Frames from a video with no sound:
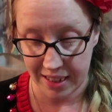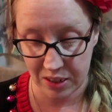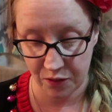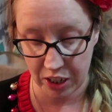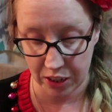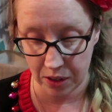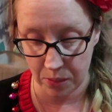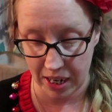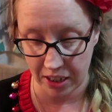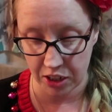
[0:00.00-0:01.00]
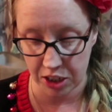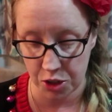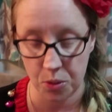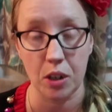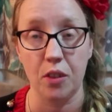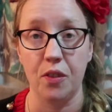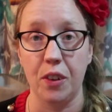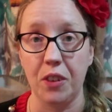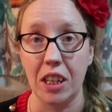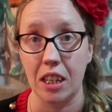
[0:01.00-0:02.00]
It's a fingering weight and you get
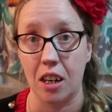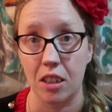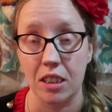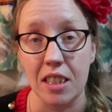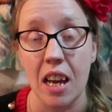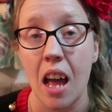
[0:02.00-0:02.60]
250 yards.